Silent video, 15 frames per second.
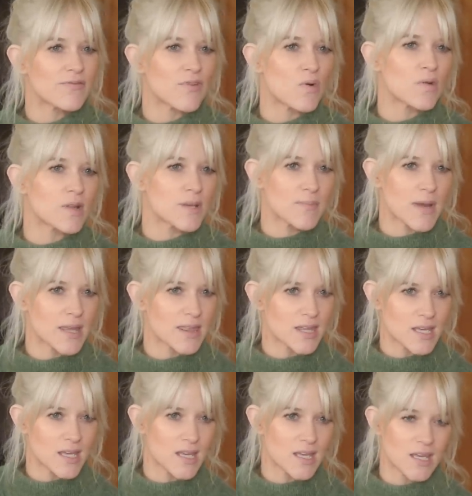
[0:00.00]
fully my
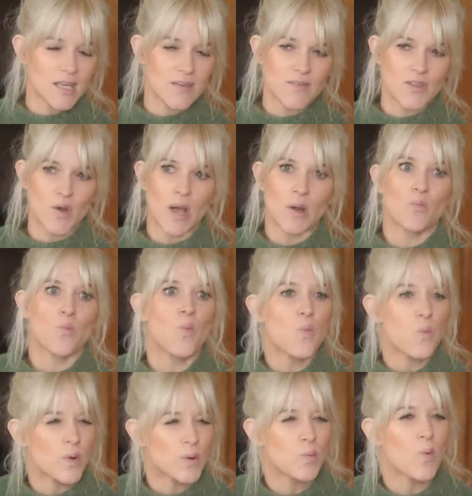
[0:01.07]
thing, even sure. though I
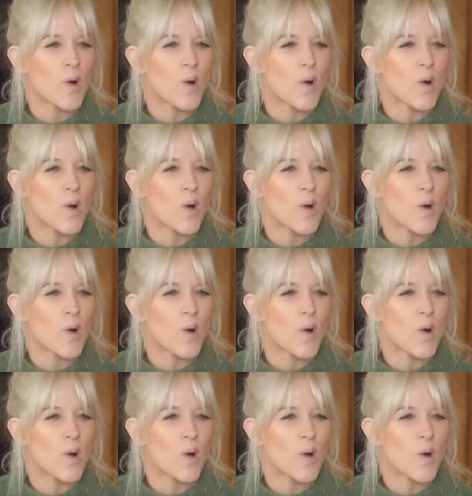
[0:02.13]
would